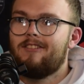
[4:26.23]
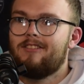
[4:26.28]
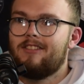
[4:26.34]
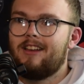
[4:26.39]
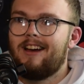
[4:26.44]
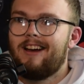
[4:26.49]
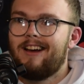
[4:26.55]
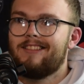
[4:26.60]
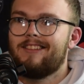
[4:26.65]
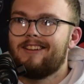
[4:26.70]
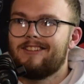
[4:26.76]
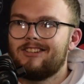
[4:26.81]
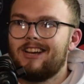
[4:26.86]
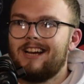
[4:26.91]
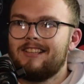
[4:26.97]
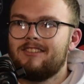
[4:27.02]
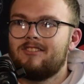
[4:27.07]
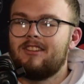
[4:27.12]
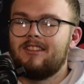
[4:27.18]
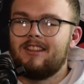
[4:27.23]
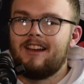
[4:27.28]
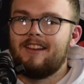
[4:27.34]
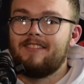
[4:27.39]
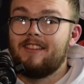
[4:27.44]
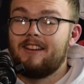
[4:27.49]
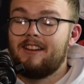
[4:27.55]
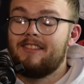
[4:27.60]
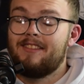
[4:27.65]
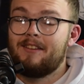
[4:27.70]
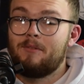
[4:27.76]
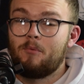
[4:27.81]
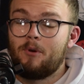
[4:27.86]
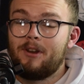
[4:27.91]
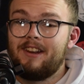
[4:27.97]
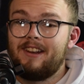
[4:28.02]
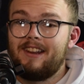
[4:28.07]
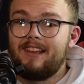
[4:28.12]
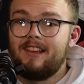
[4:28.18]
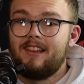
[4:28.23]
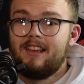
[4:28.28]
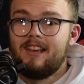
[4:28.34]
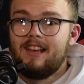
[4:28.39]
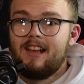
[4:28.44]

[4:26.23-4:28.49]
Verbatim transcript: I had a chance in that, and then ended up winning it.